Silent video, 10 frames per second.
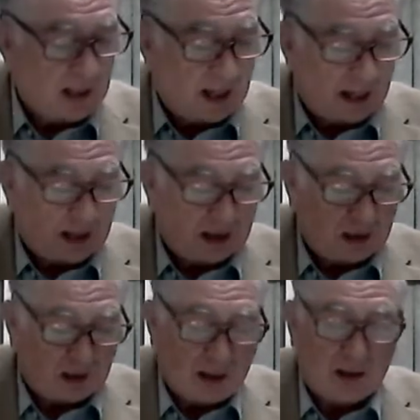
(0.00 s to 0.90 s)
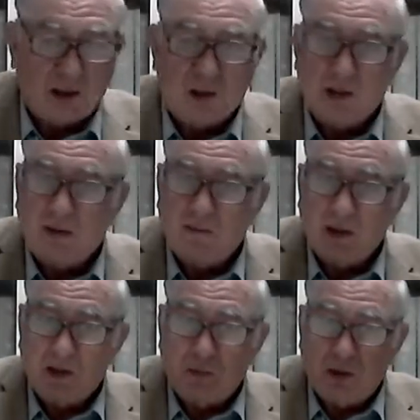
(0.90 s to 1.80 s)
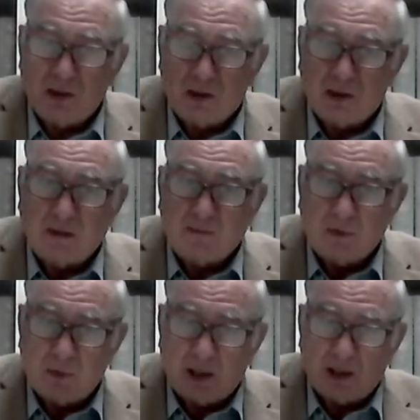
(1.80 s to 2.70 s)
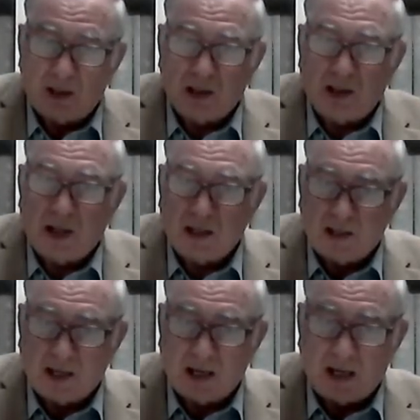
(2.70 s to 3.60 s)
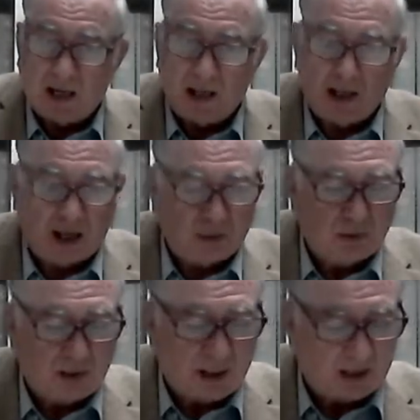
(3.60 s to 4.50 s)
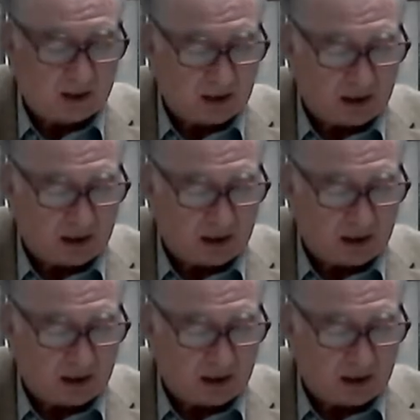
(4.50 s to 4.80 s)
and you counted 7 weeks and then a day, and that's when that